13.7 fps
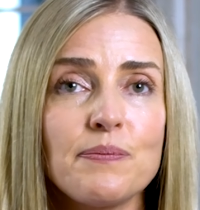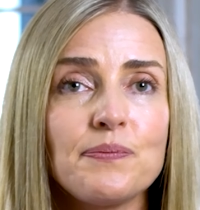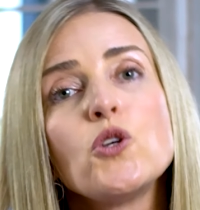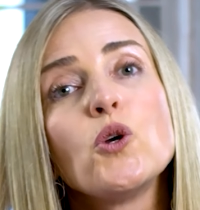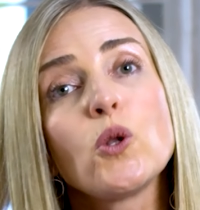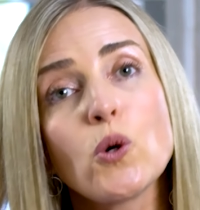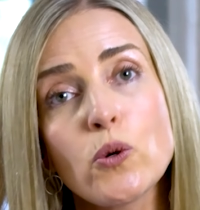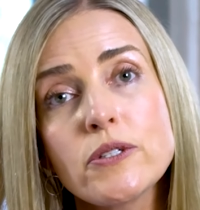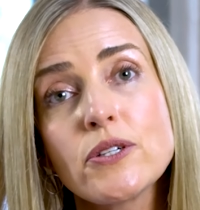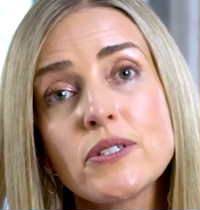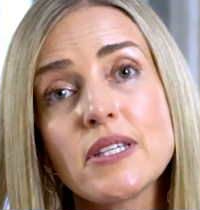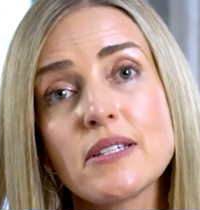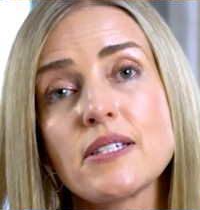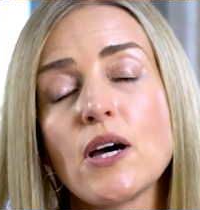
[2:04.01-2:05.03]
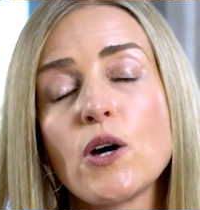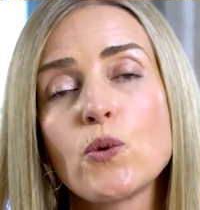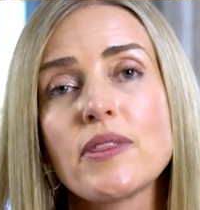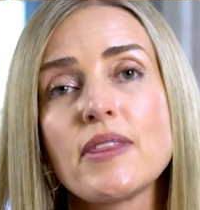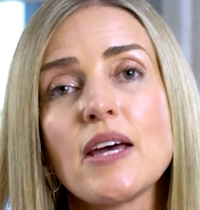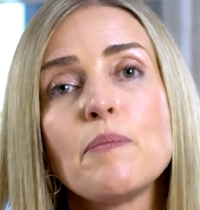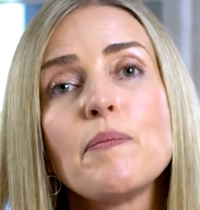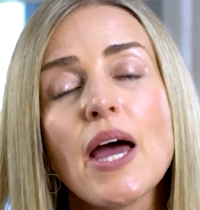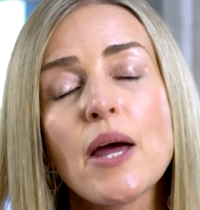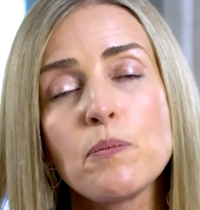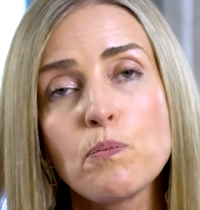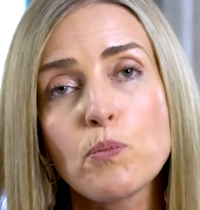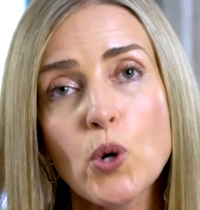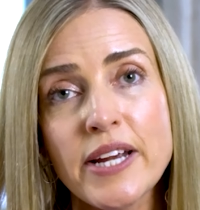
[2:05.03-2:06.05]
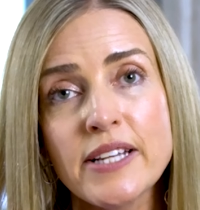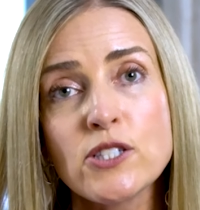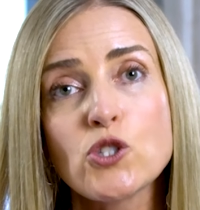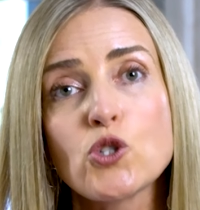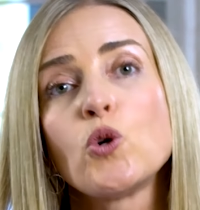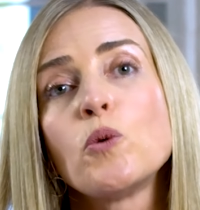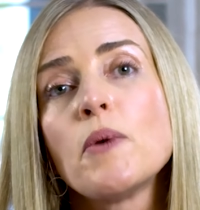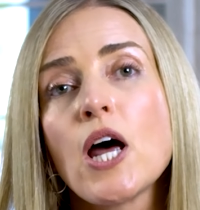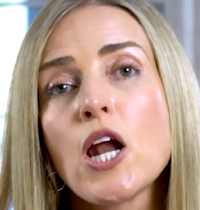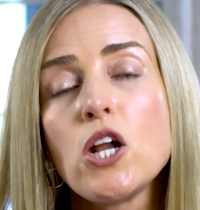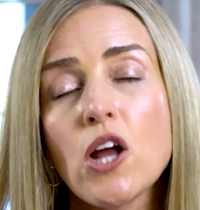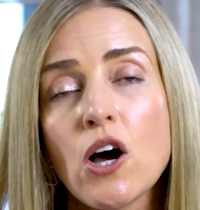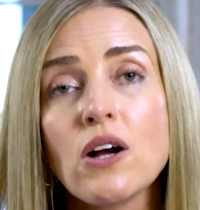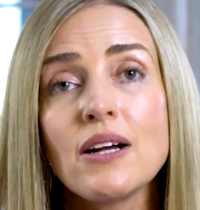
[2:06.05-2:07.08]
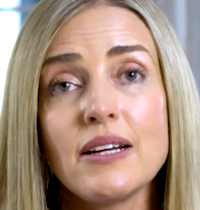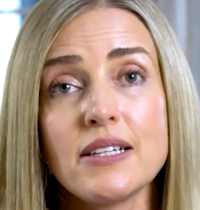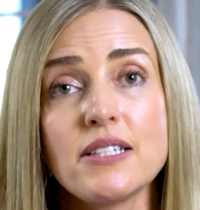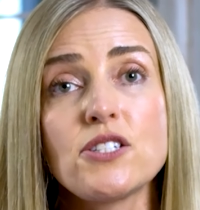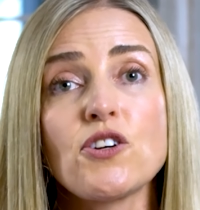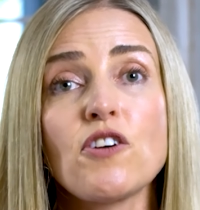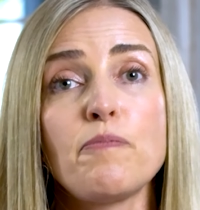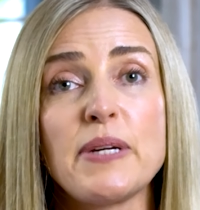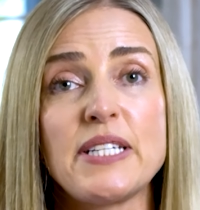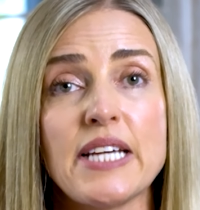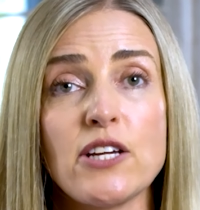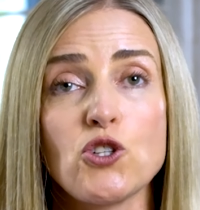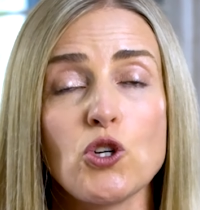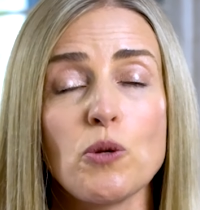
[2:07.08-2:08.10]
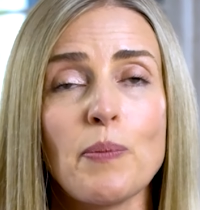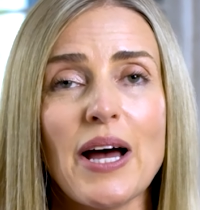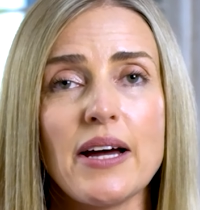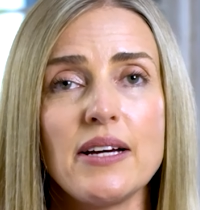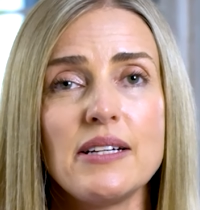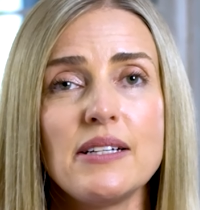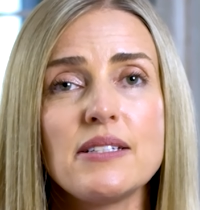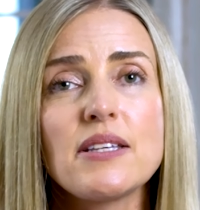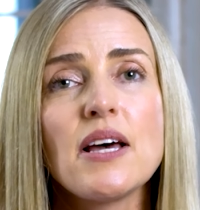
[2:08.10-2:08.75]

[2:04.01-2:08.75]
You'll also sit down with them and brainstorm a long list of potential buyers.